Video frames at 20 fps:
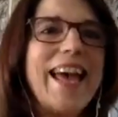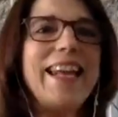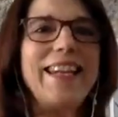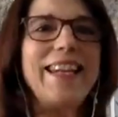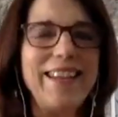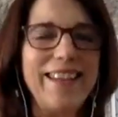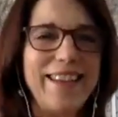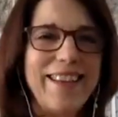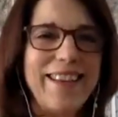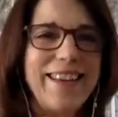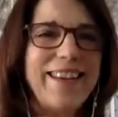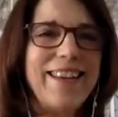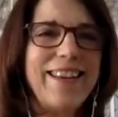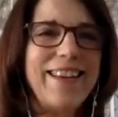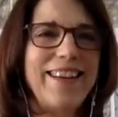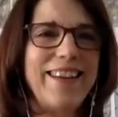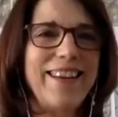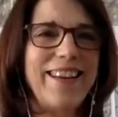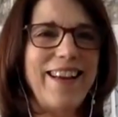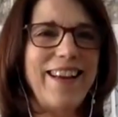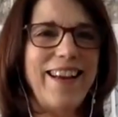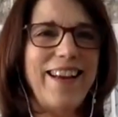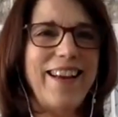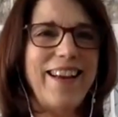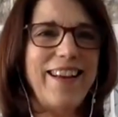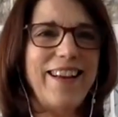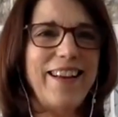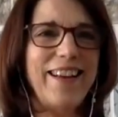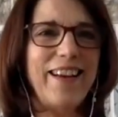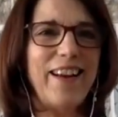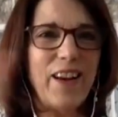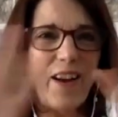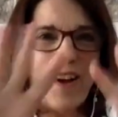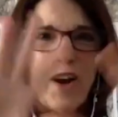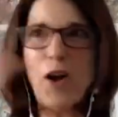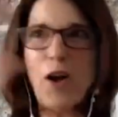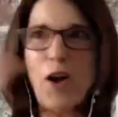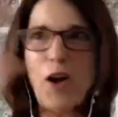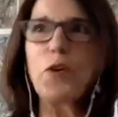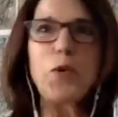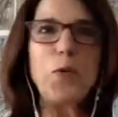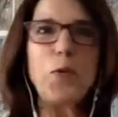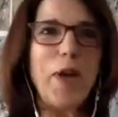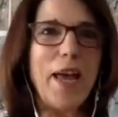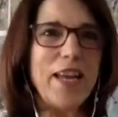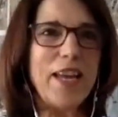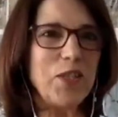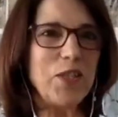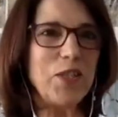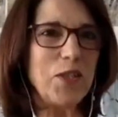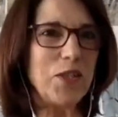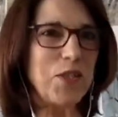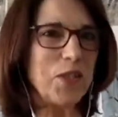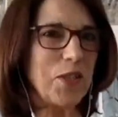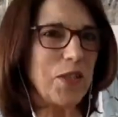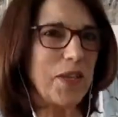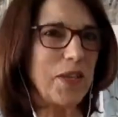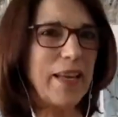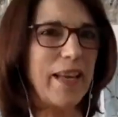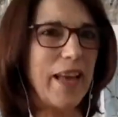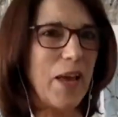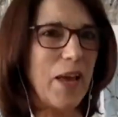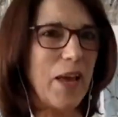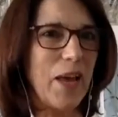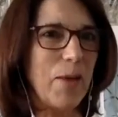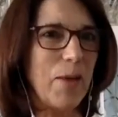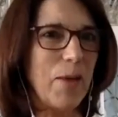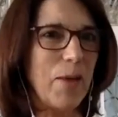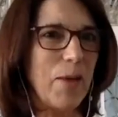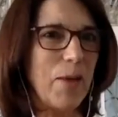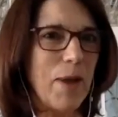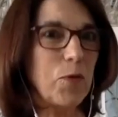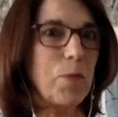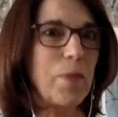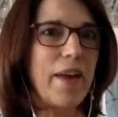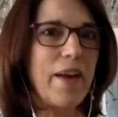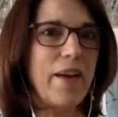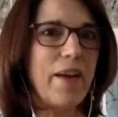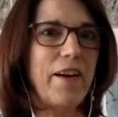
and then uh, other creations came out from